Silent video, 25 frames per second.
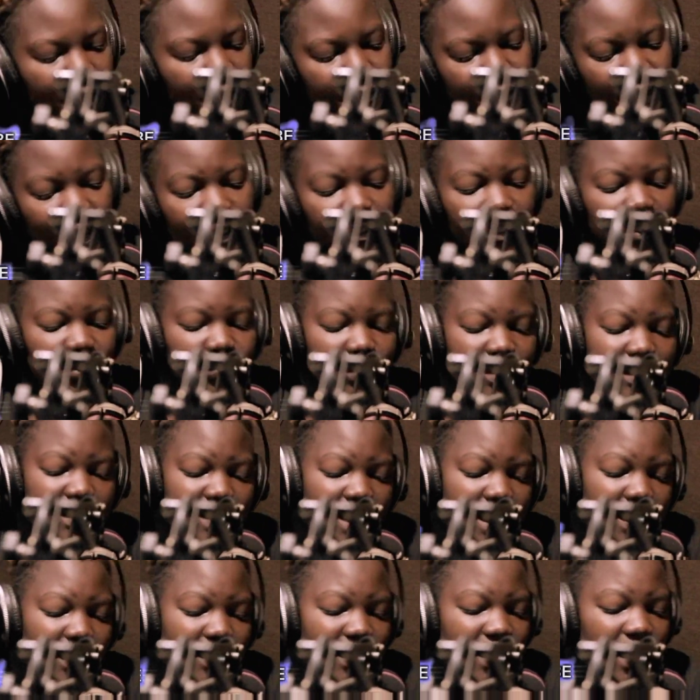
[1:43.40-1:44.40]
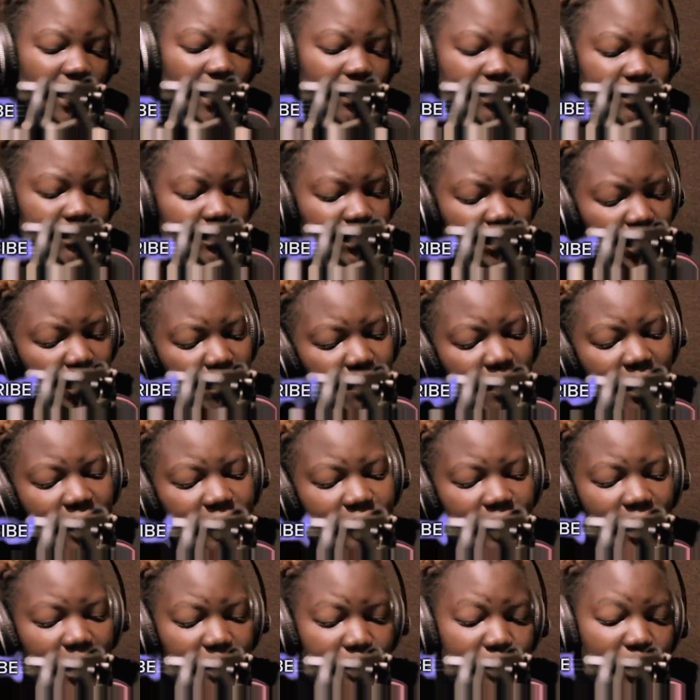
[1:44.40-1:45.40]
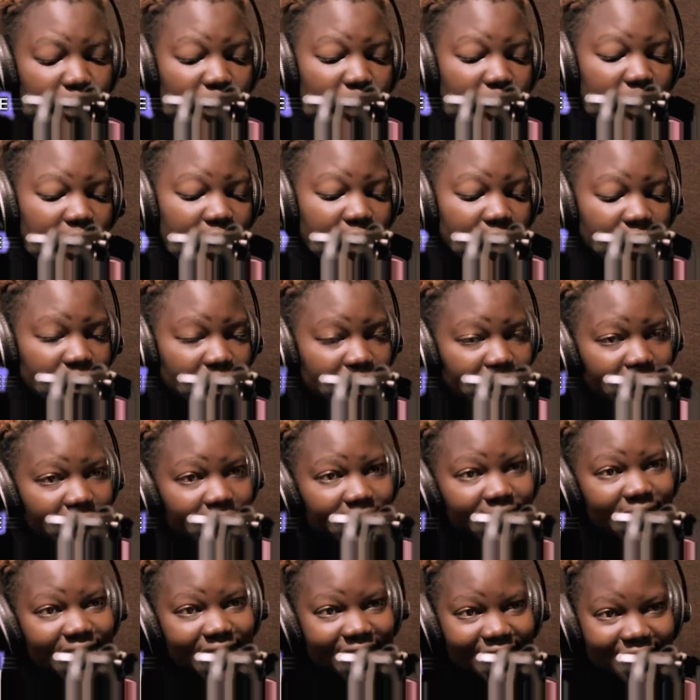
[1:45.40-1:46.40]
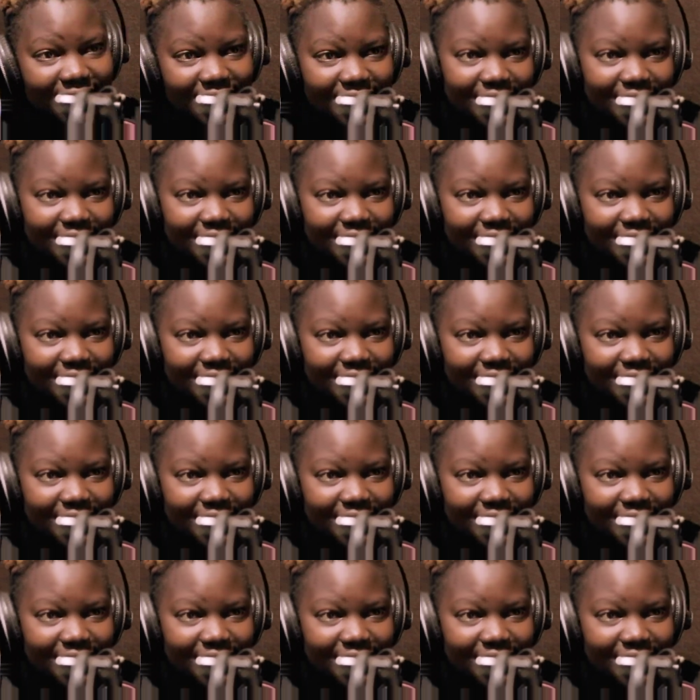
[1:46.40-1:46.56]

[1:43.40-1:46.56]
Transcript: Piani junior gang, you're my number one.